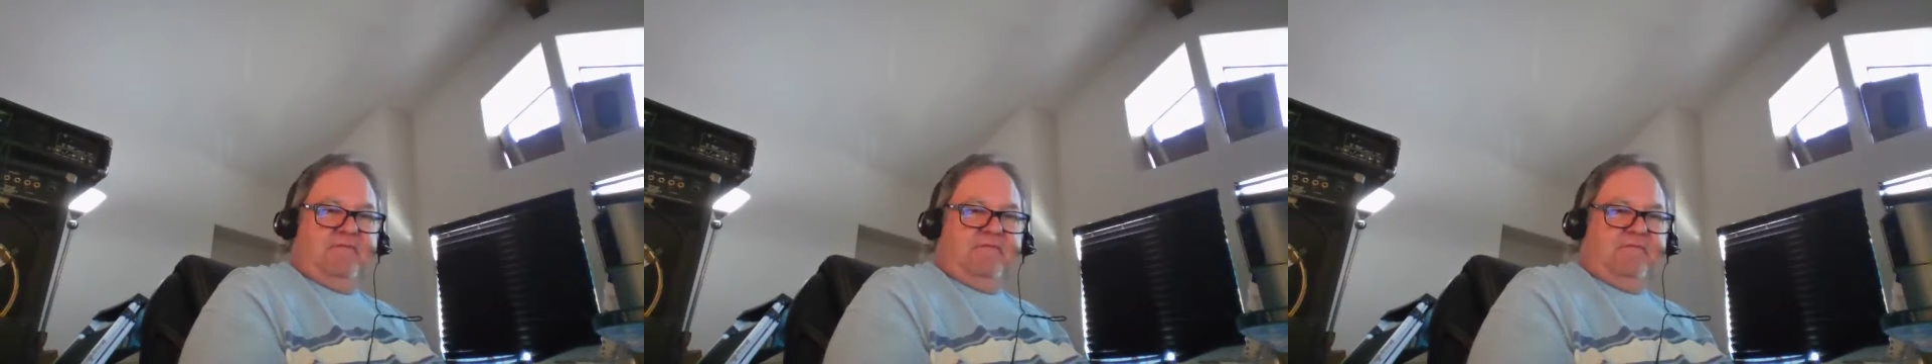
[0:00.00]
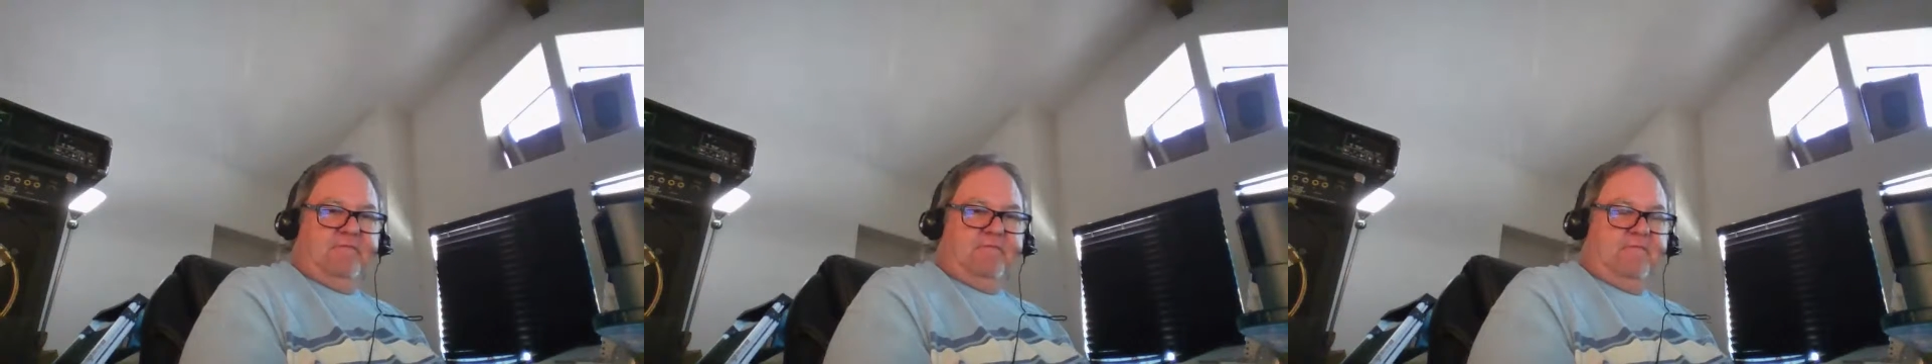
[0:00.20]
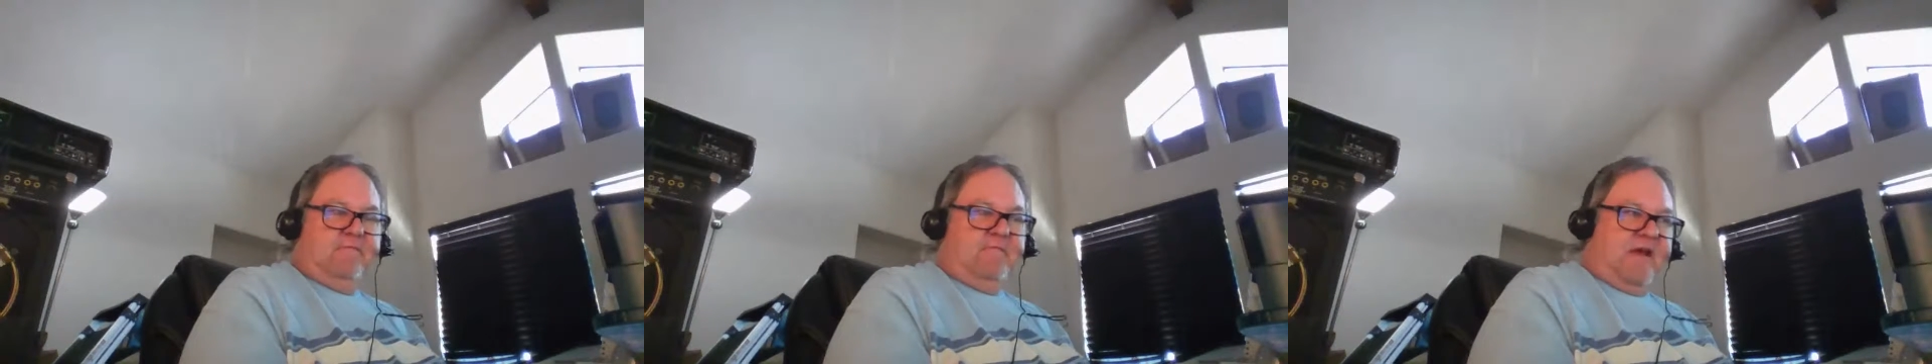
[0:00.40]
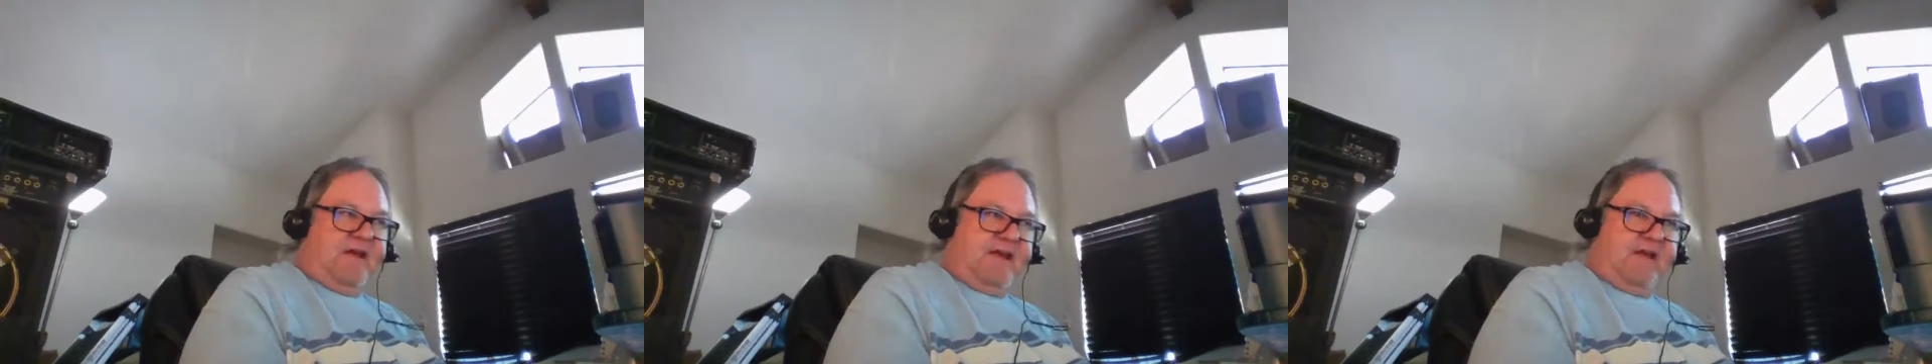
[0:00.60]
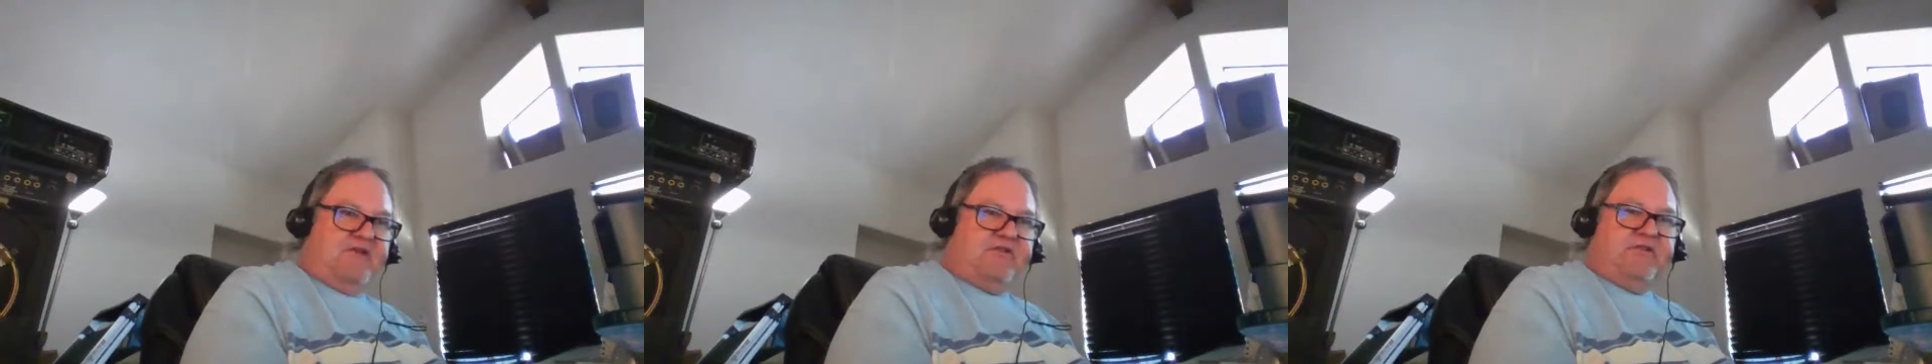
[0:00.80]

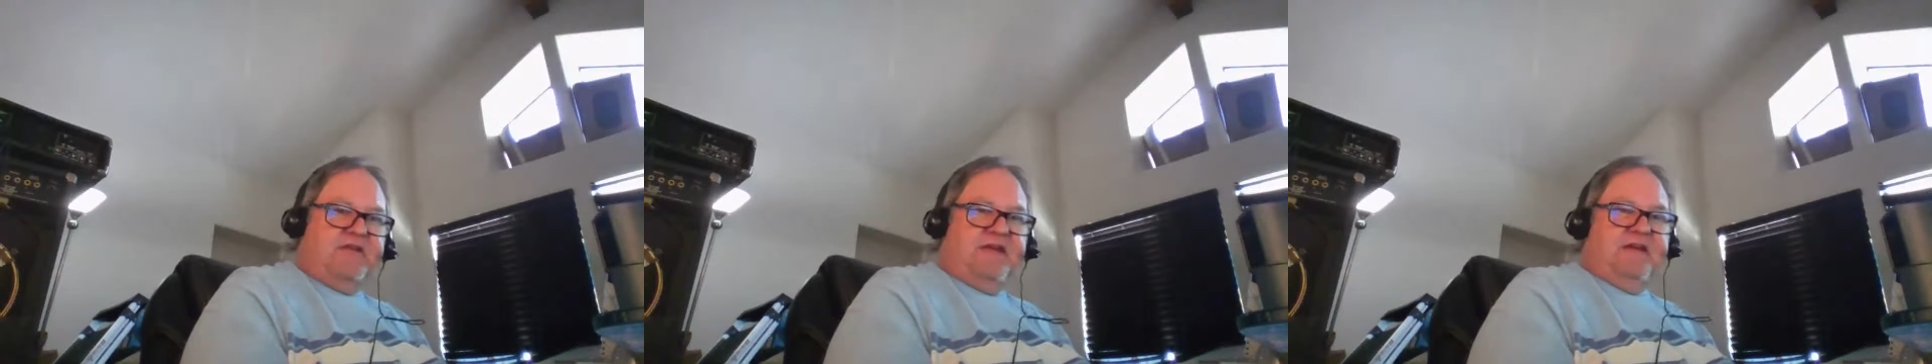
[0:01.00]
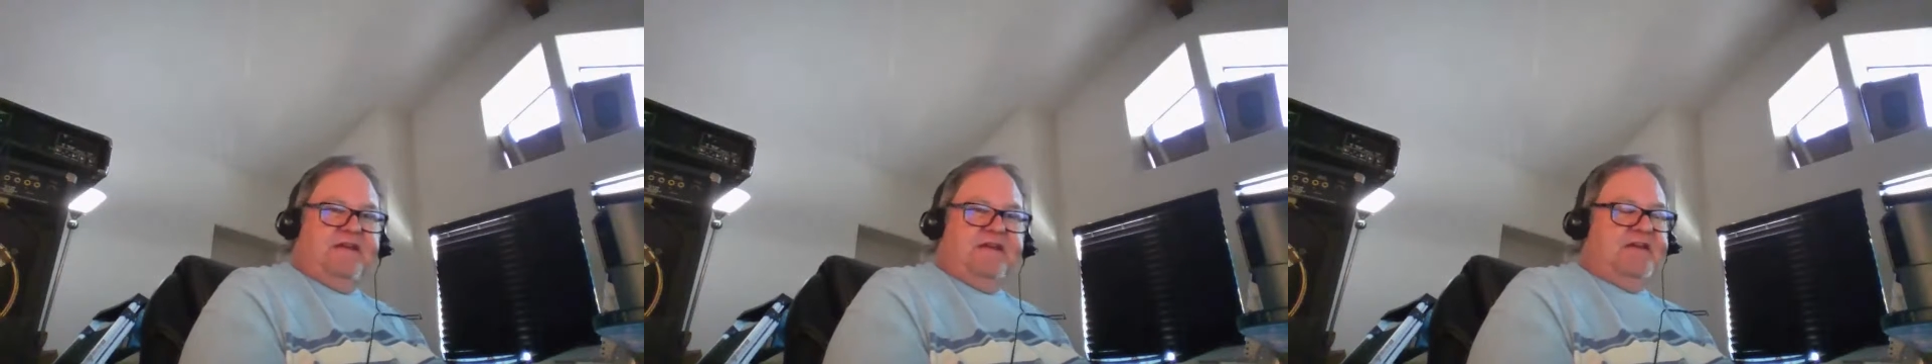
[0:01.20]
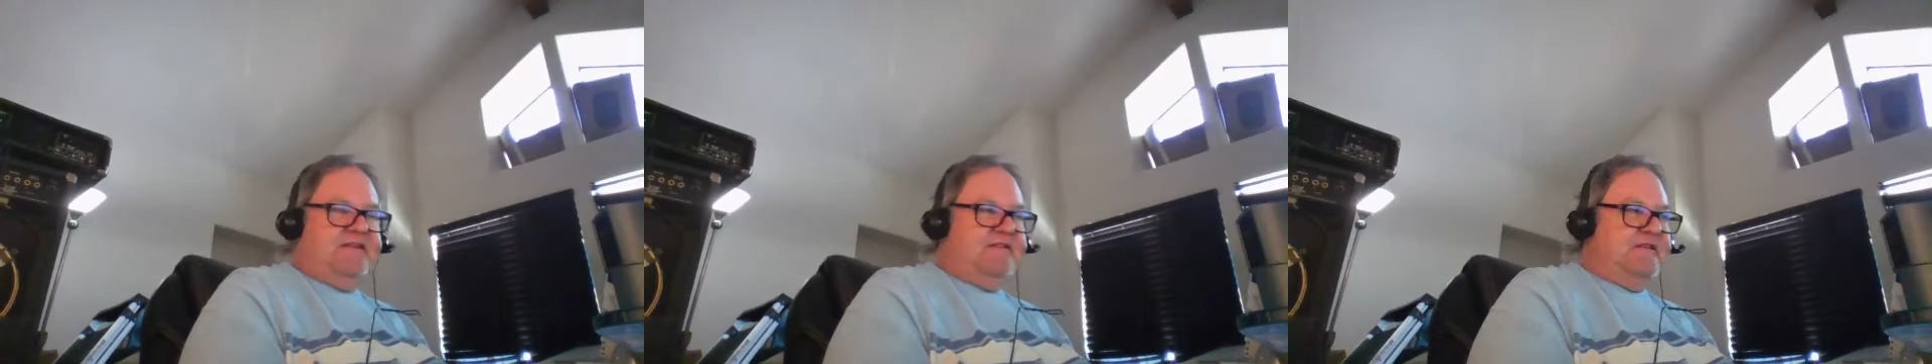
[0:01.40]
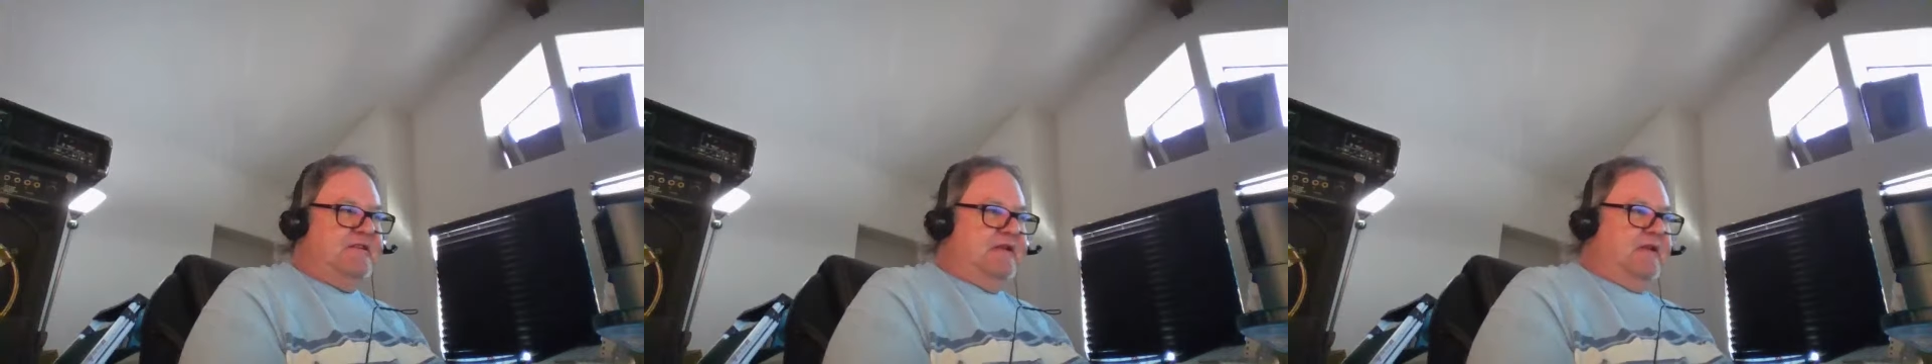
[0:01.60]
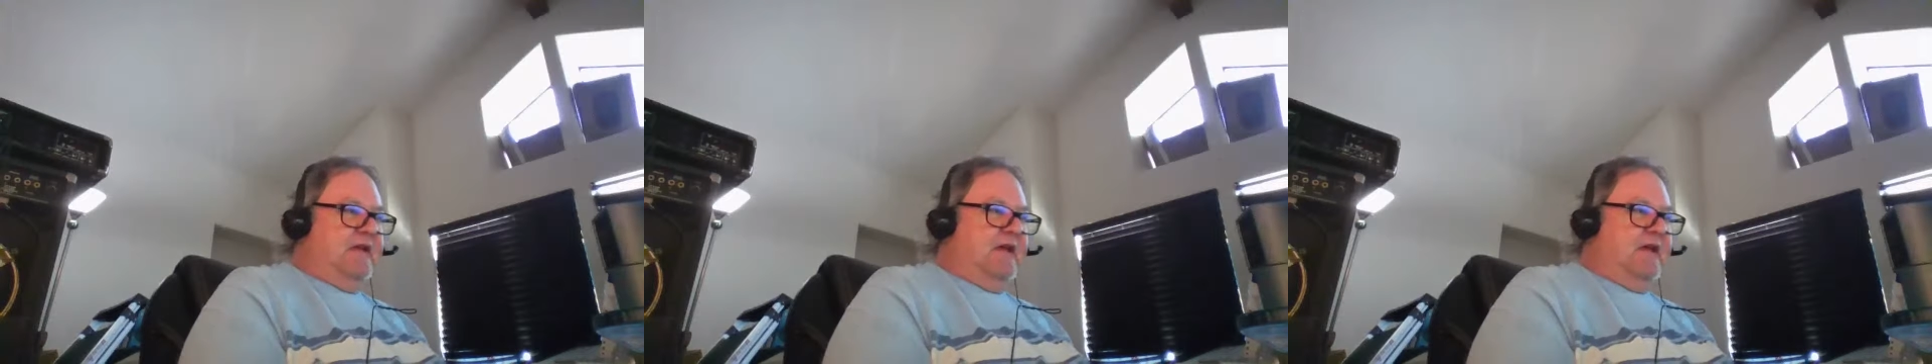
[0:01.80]
financially, I guess,